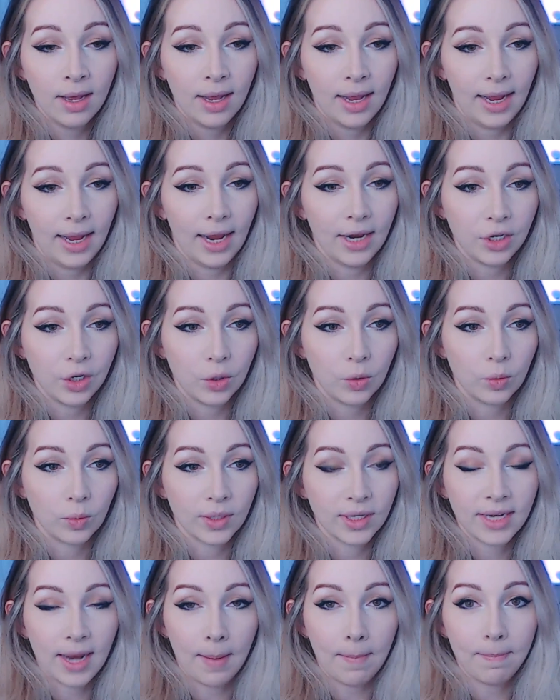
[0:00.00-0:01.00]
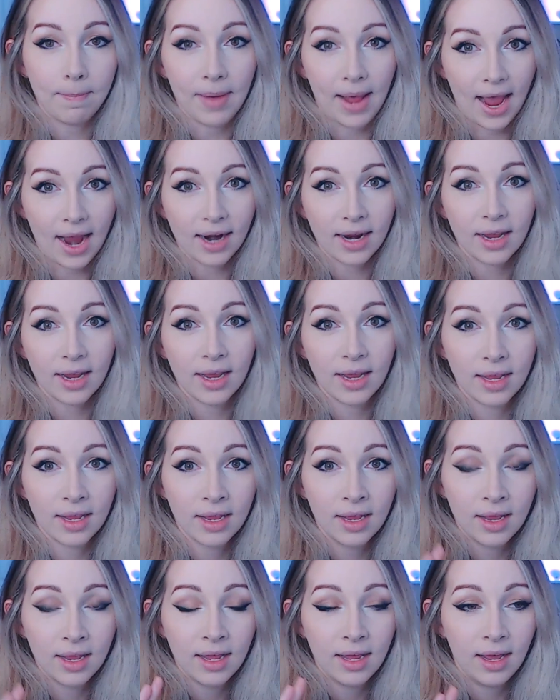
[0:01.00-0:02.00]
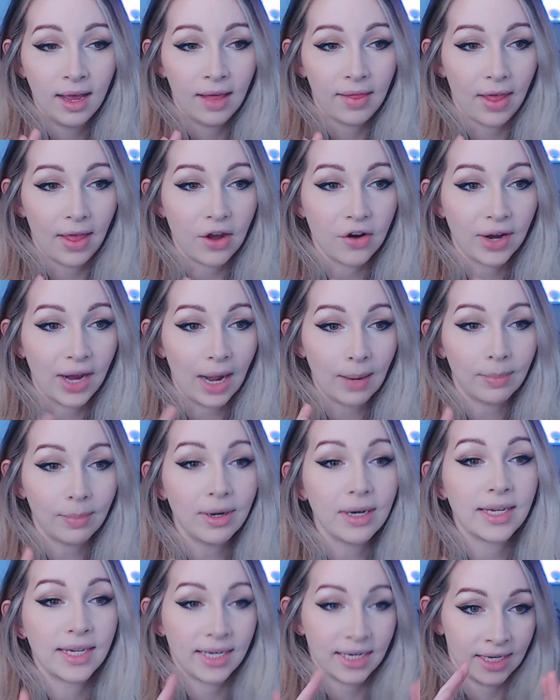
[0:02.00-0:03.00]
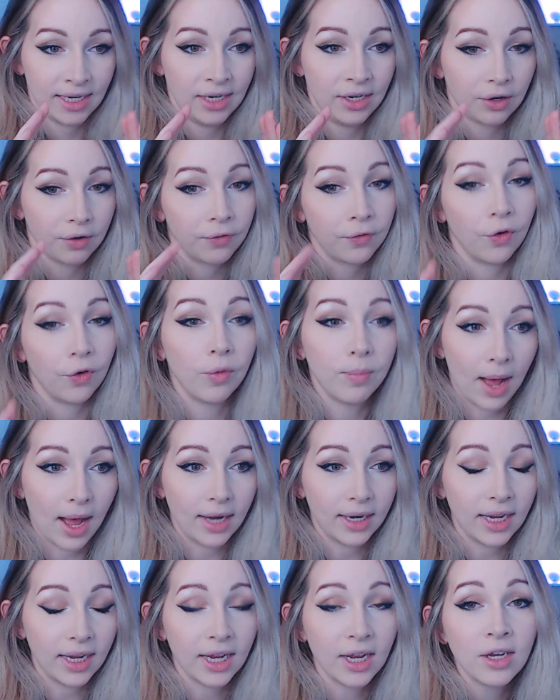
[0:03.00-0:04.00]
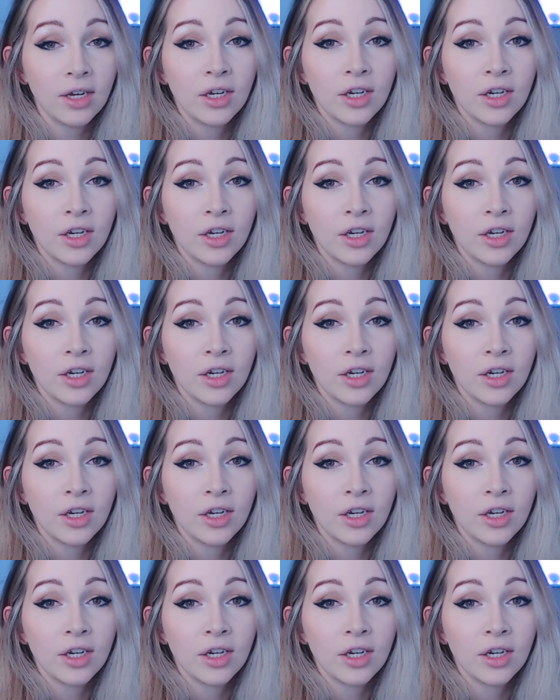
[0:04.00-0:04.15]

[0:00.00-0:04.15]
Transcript: and you step back, that your camera is seeing your full body.